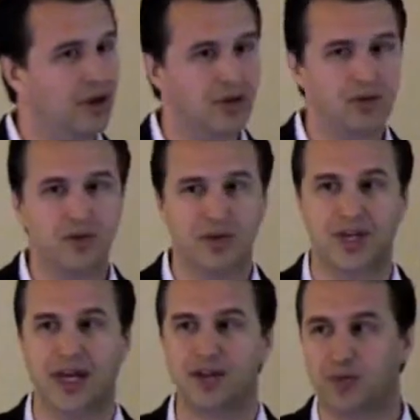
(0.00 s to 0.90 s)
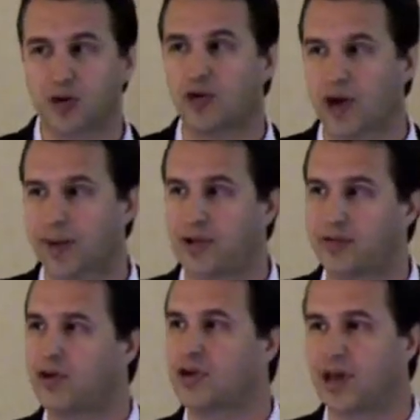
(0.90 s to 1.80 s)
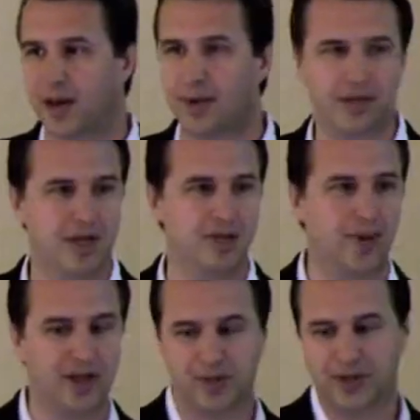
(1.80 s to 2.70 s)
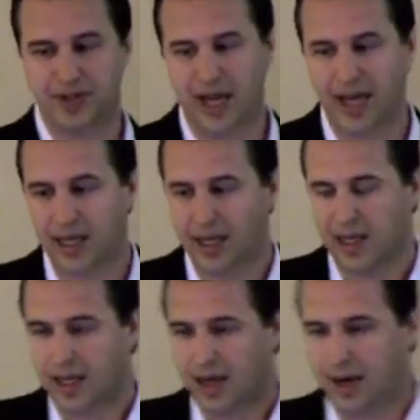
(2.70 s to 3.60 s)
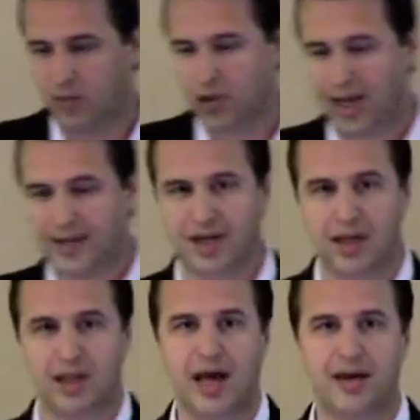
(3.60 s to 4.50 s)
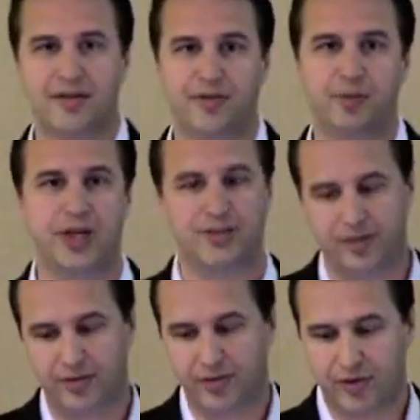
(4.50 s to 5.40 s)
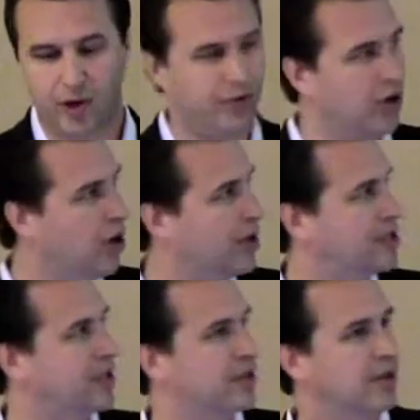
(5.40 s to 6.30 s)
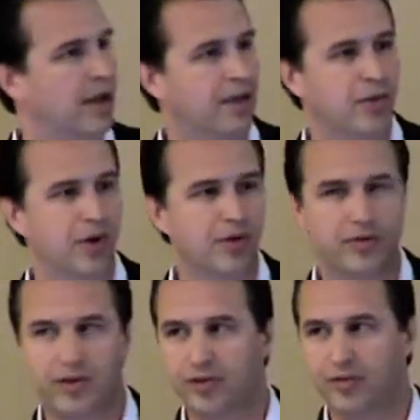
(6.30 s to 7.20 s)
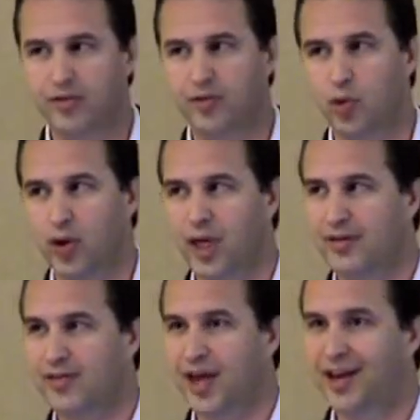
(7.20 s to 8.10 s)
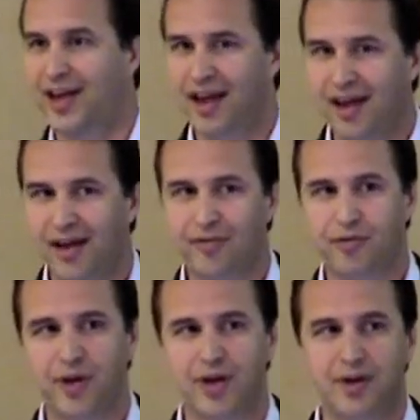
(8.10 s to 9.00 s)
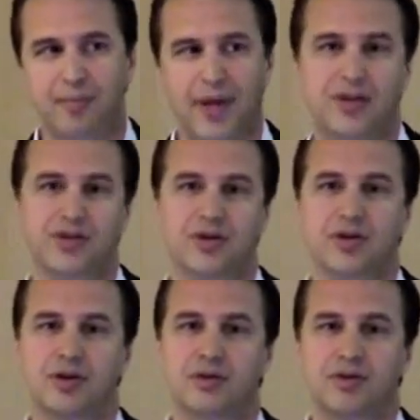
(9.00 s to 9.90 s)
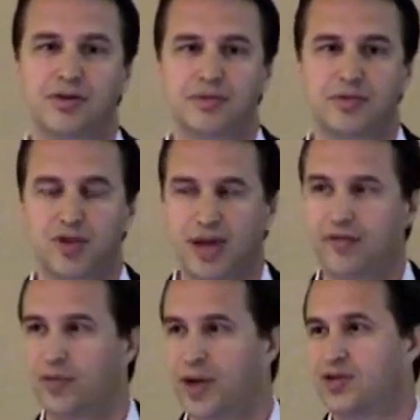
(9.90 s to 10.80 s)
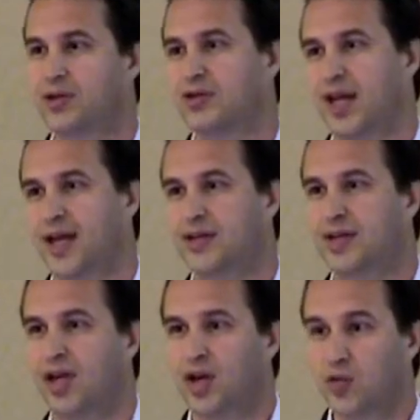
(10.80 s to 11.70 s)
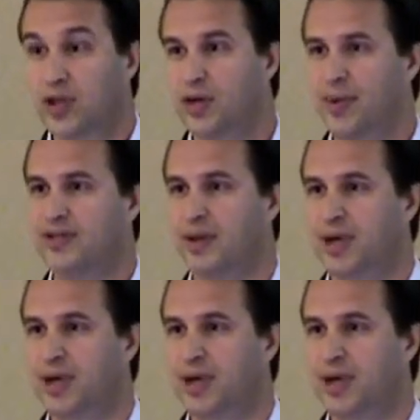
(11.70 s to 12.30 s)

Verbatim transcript: cultural change program, and you've heard a lot about change management today, um, relies on a lot of different pieces. So if you notice, and I, we heard this also this morning, is that every major transformational change really depends